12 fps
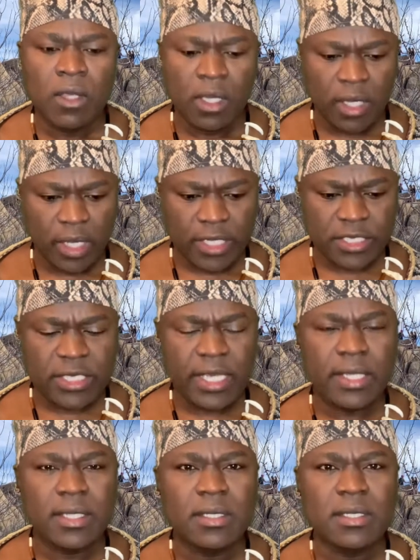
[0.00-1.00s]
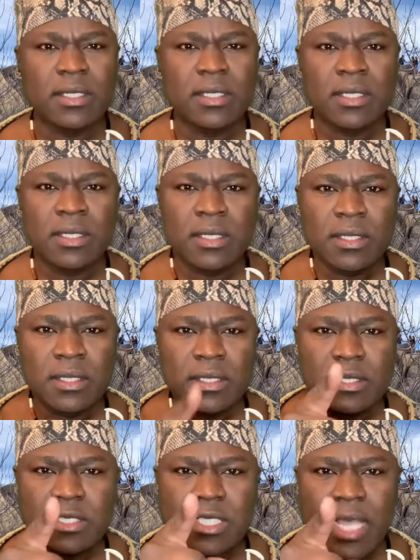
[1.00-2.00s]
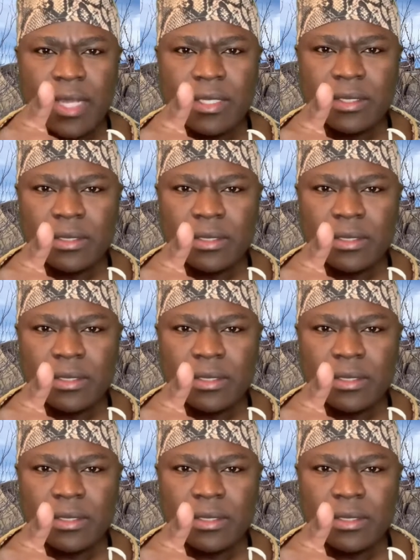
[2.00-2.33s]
and he said, "Son,